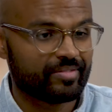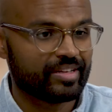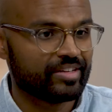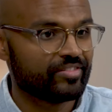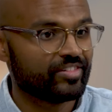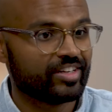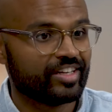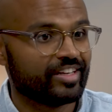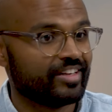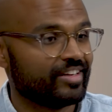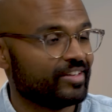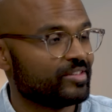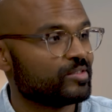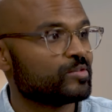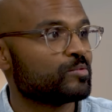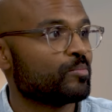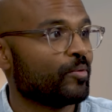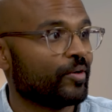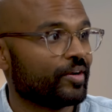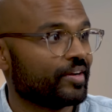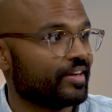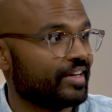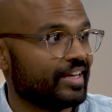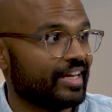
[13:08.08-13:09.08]
I've never heard it
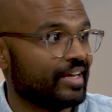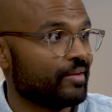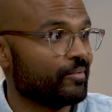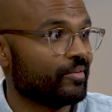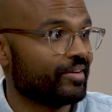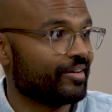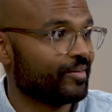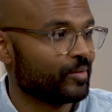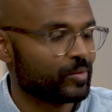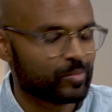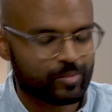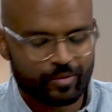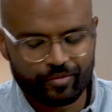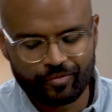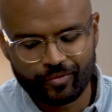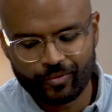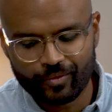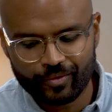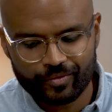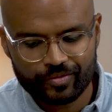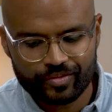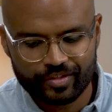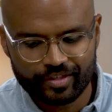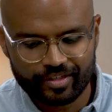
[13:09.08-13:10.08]
spoken anywhere else
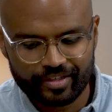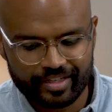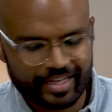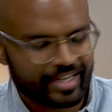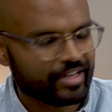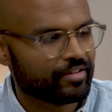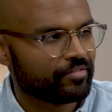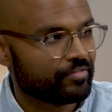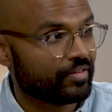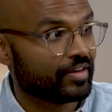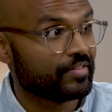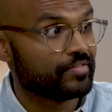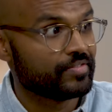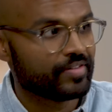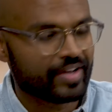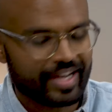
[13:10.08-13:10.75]
before. So yeah, fun